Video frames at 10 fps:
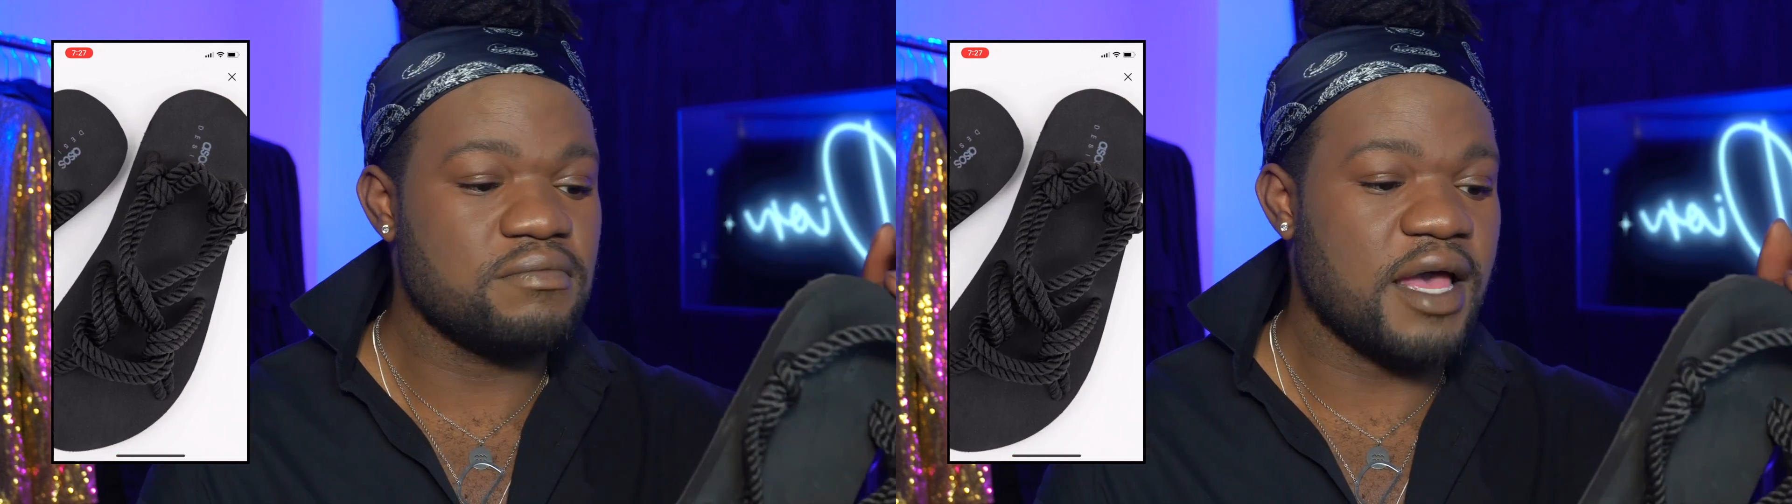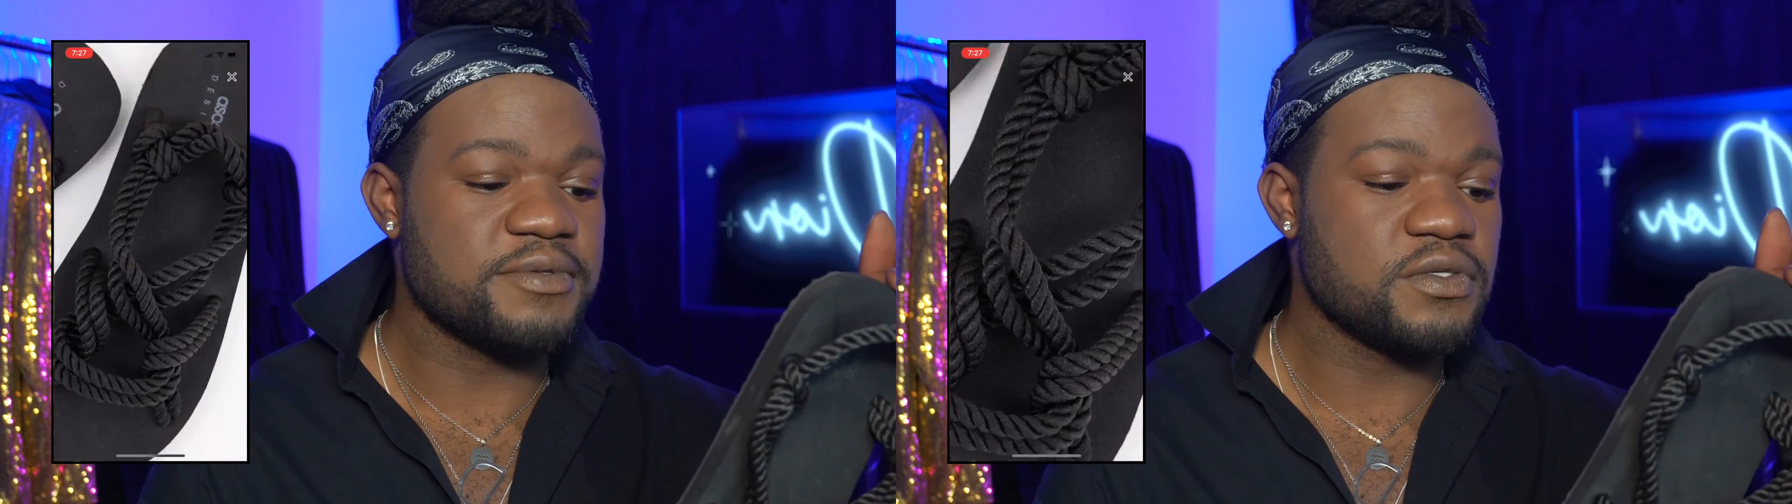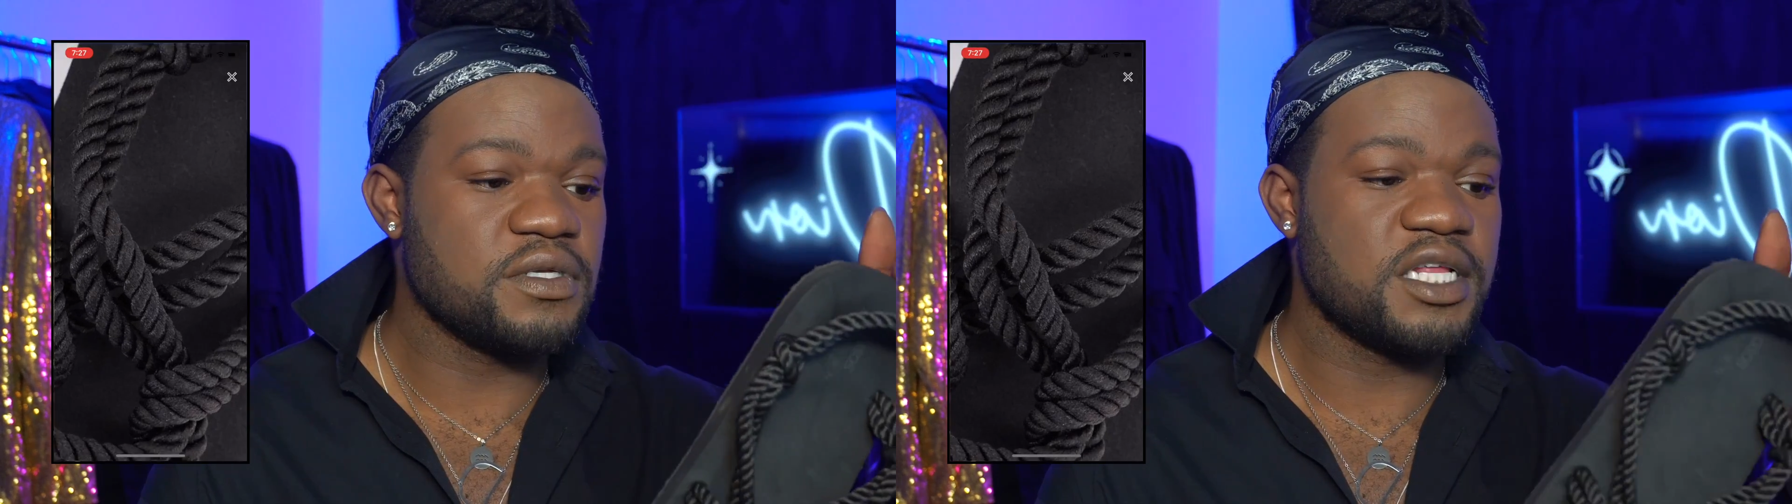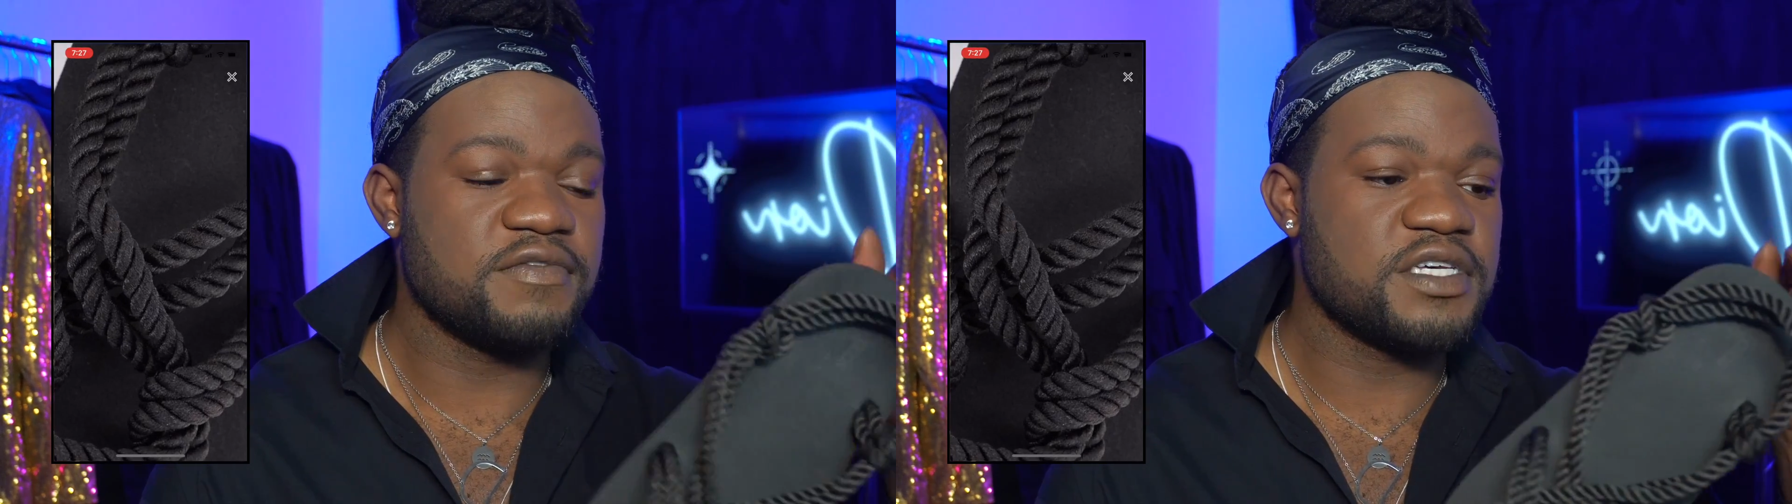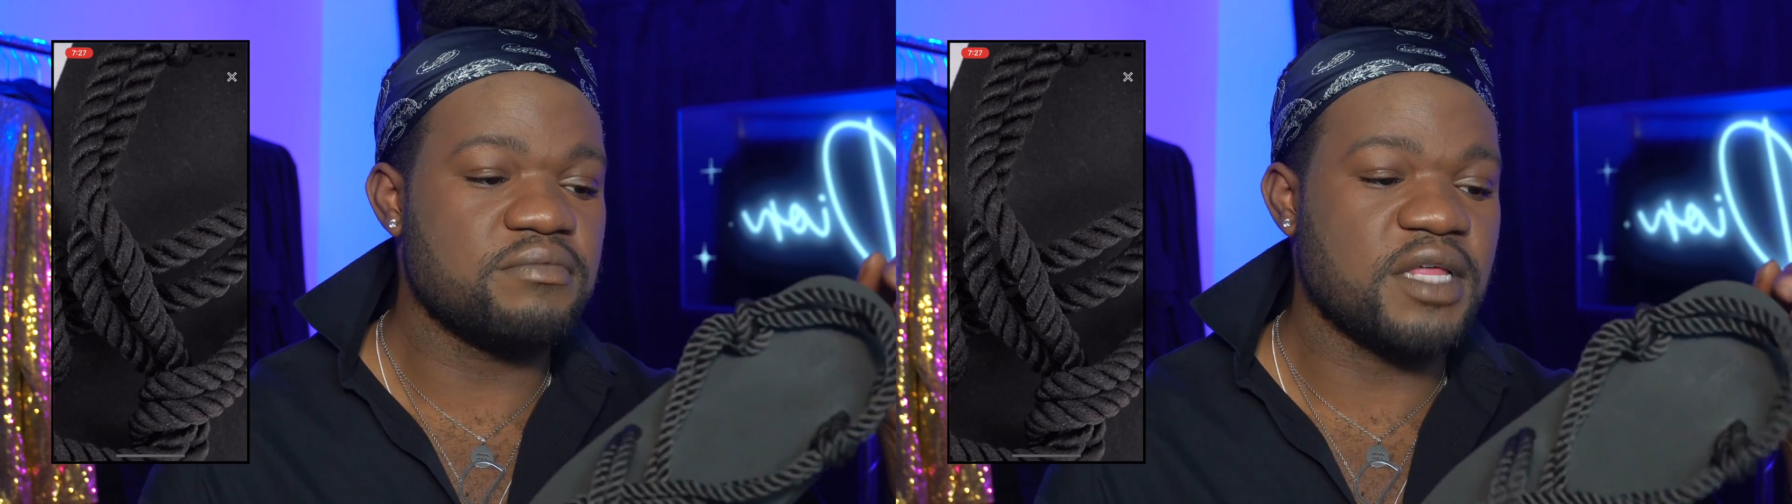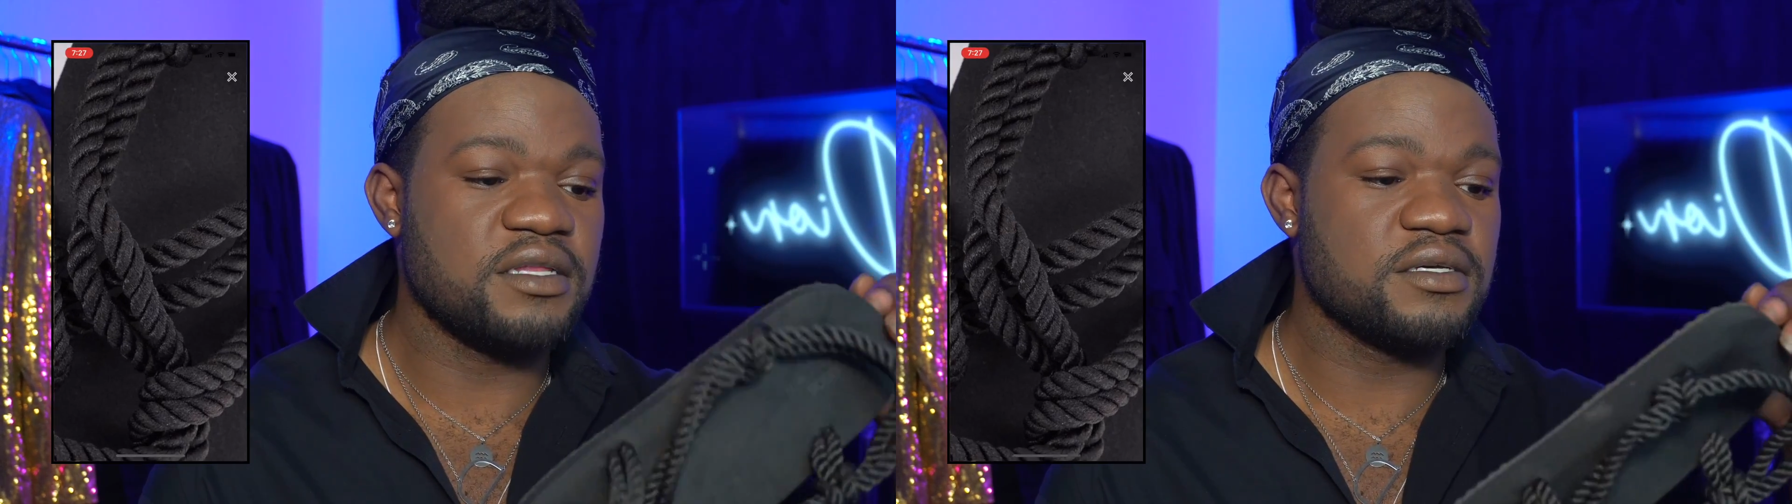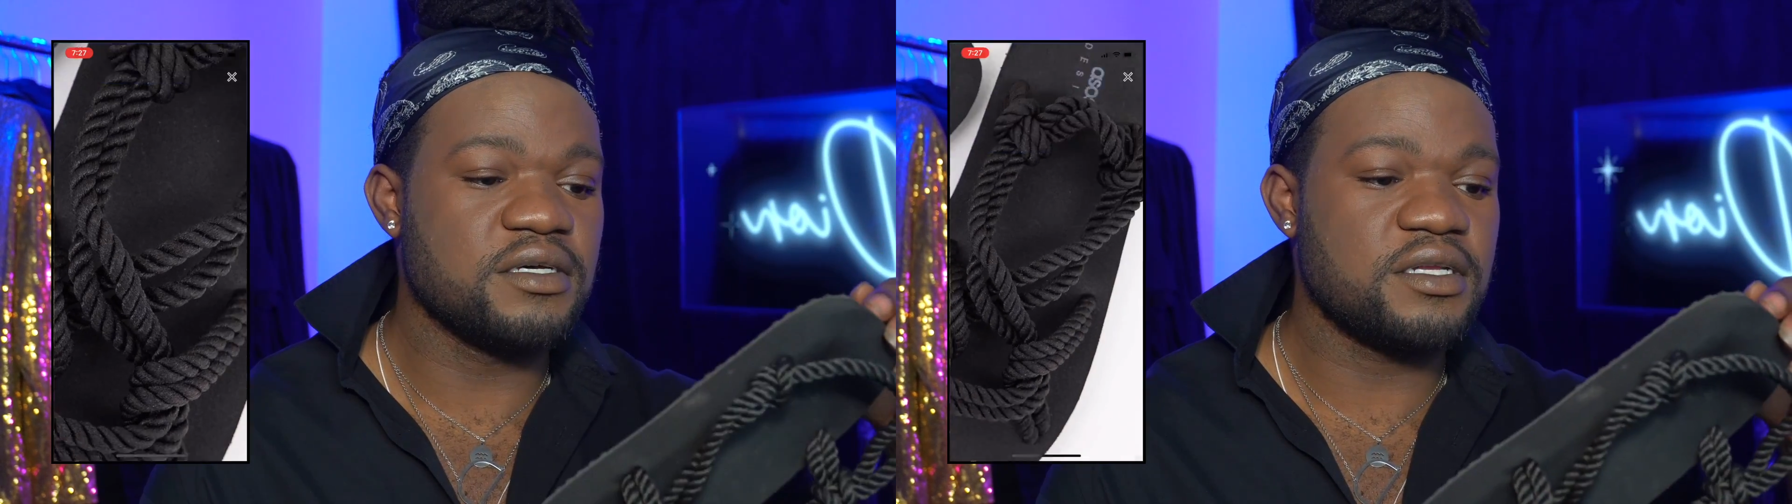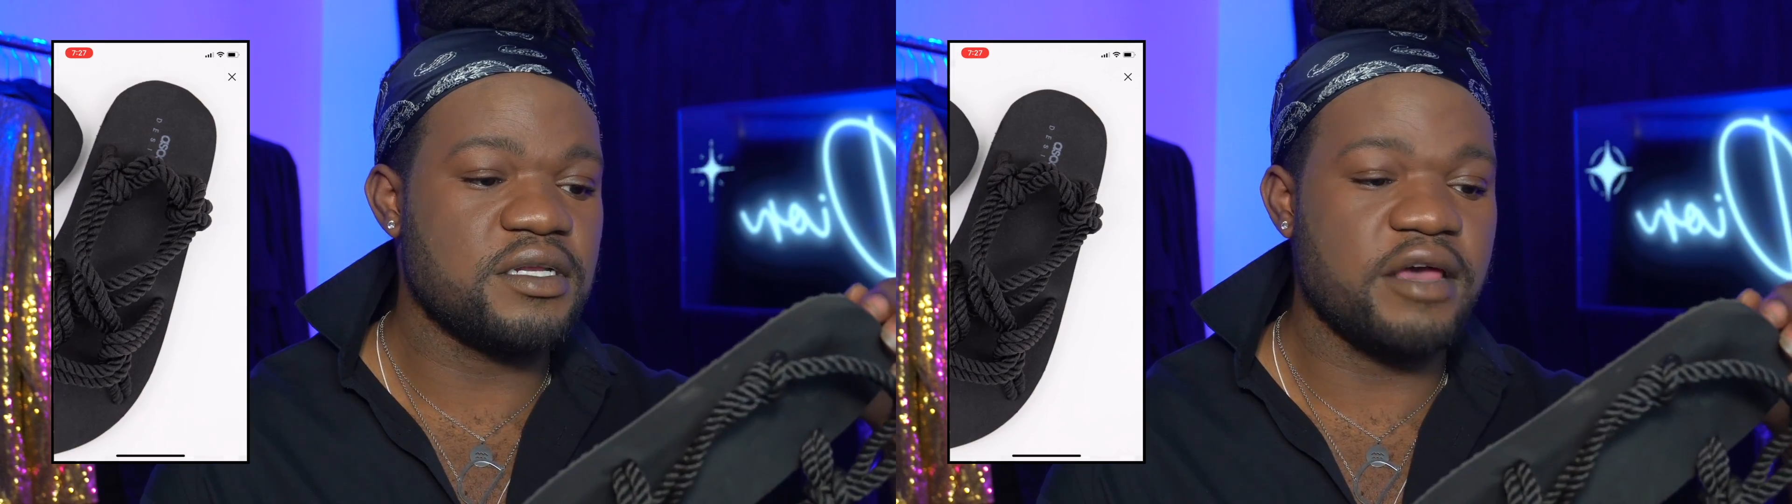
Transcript: Absolutely love it. They look good in